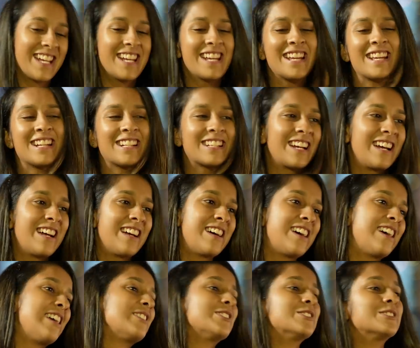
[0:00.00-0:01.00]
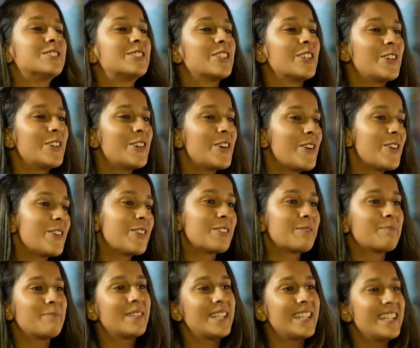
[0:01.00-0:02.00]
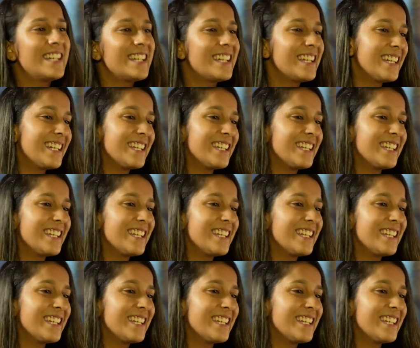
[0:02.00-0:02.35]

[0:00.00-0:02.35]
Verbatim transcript: can count on me